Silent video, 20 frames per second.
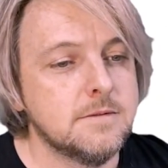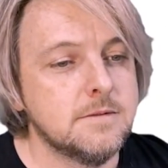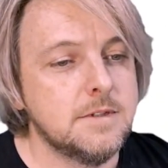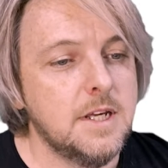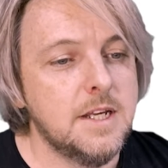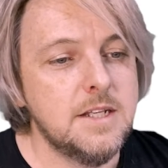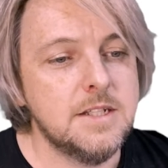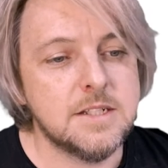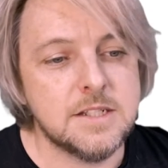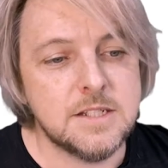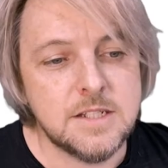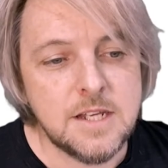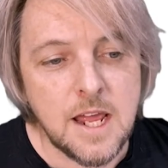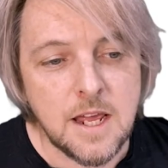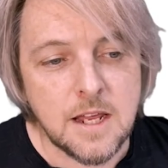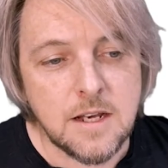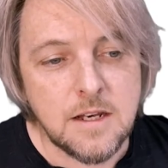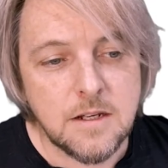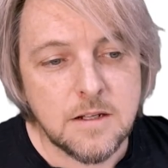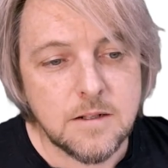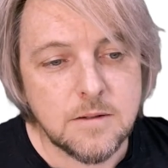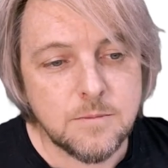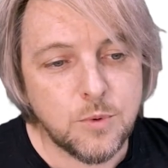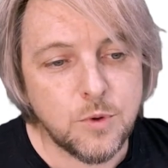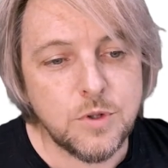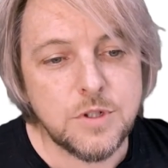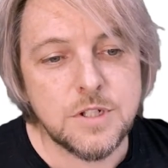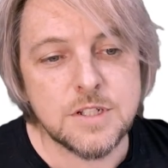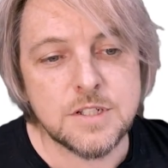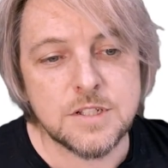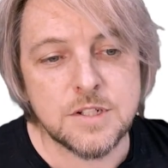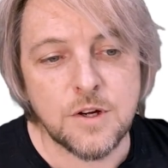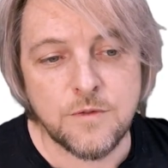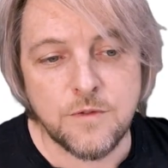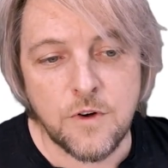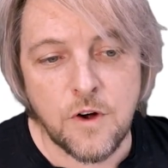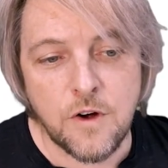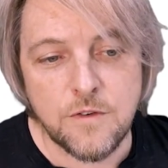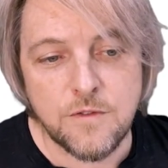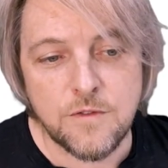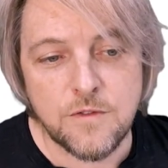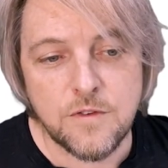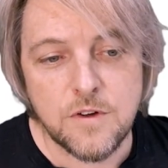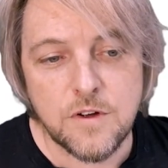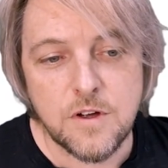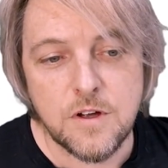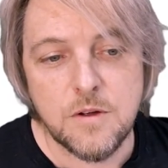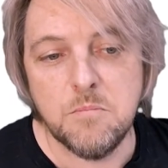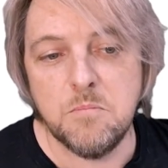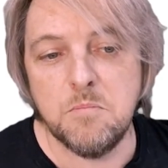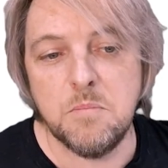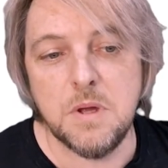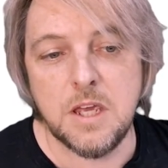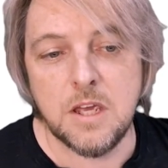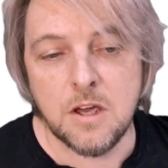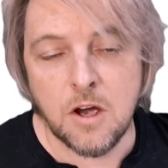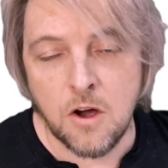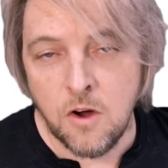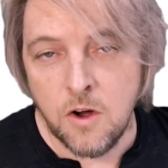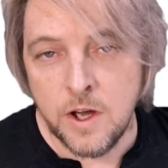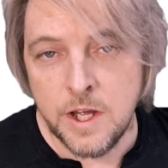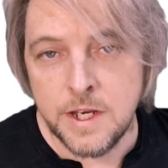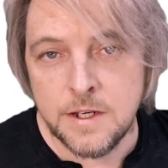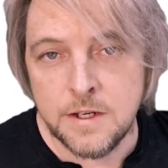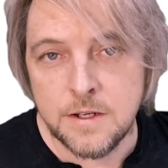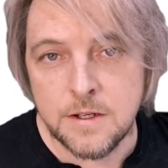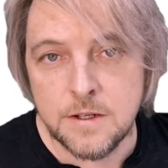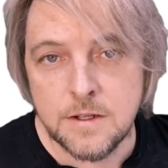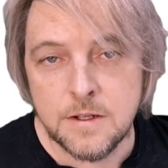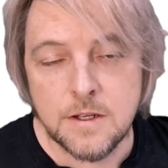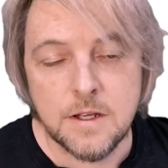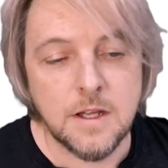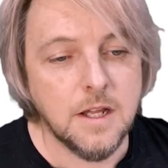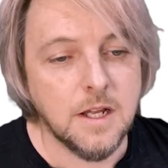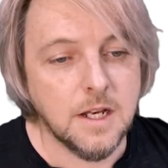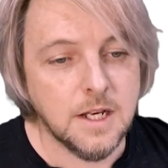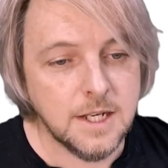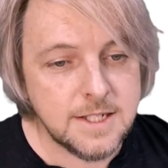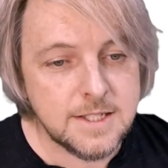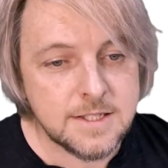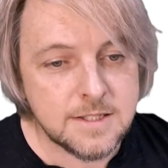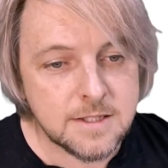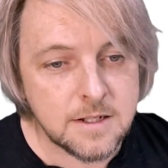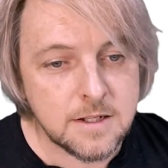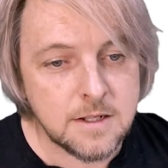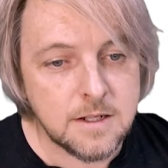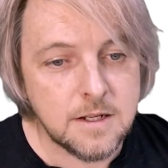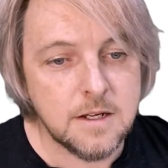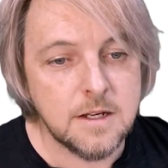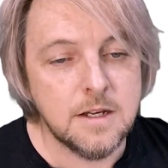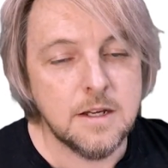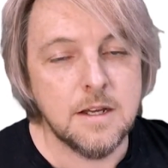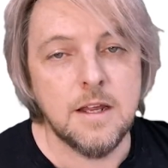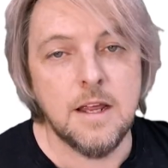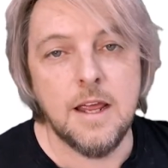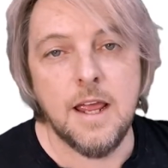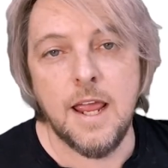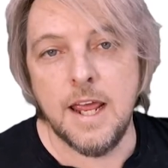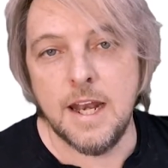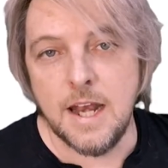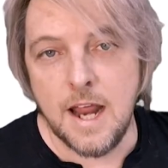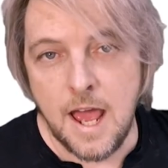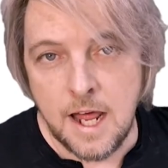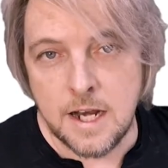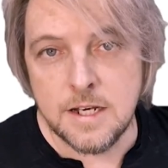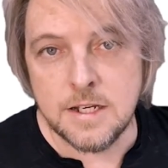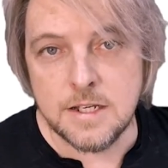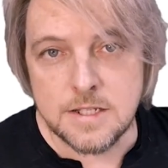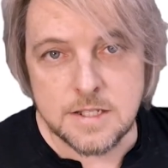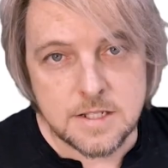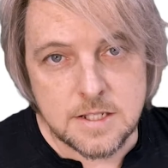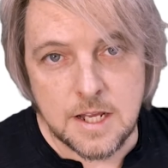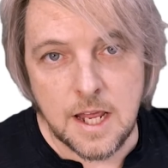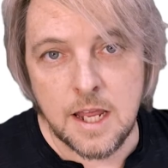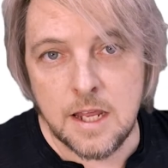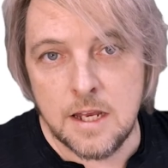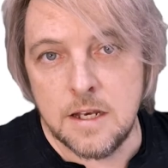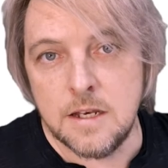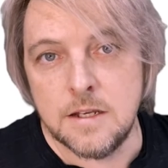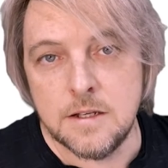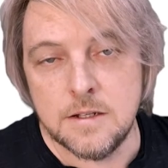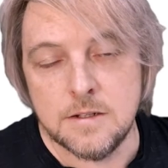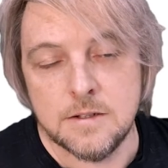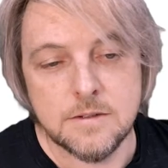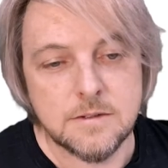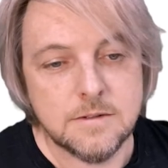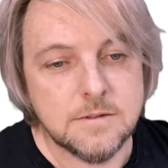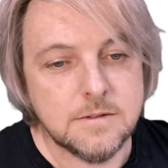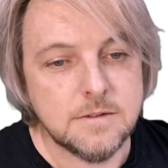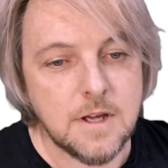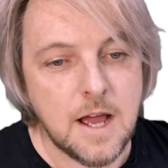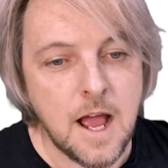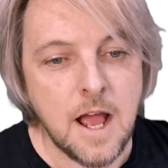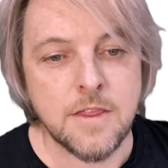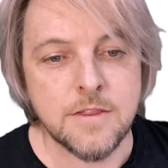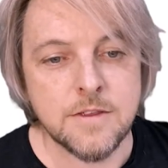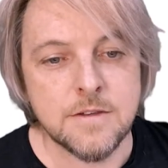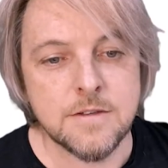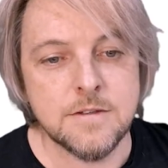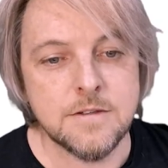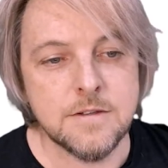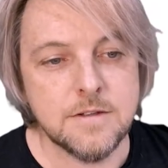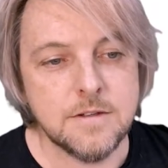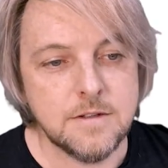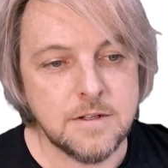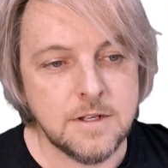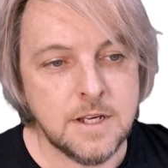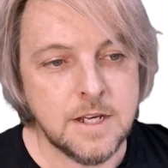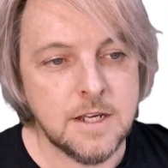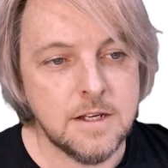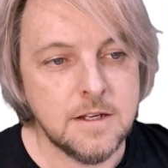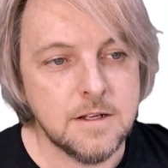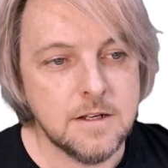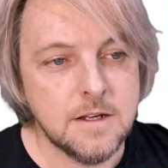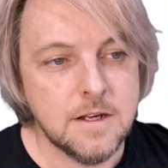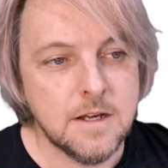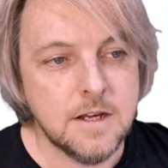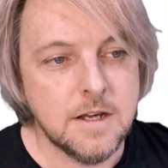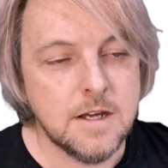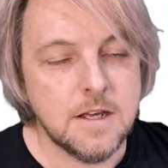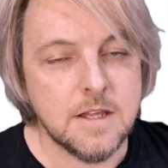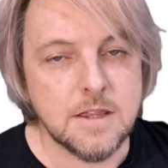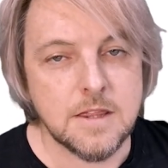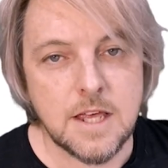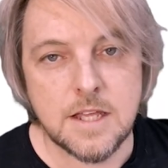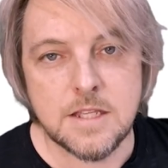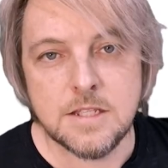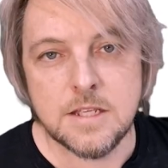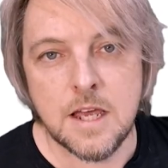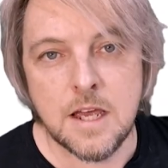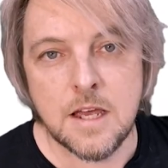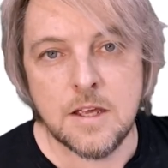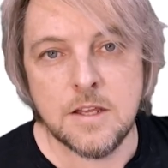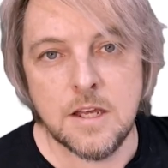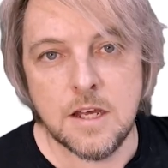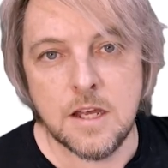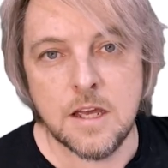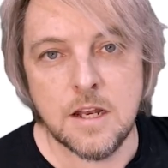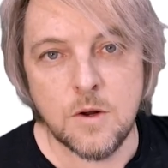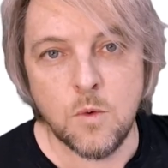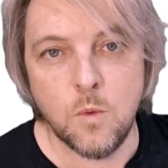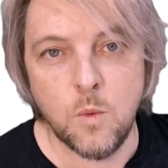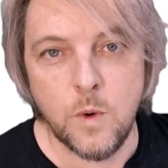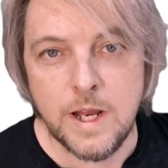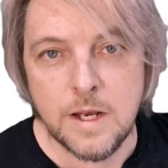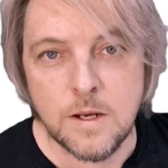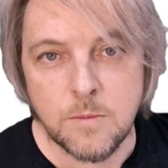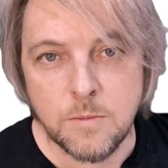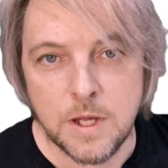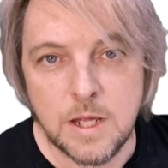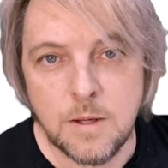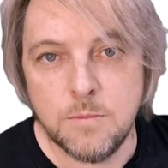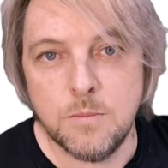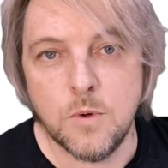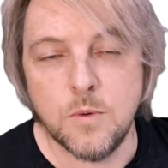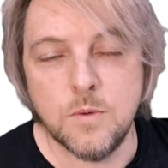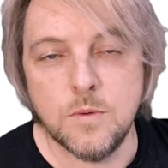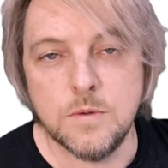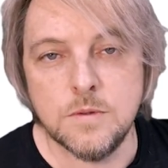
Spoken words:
Instead, put yourself off, be kind, listen, and understand others. Yeah? That's how you're going to win people.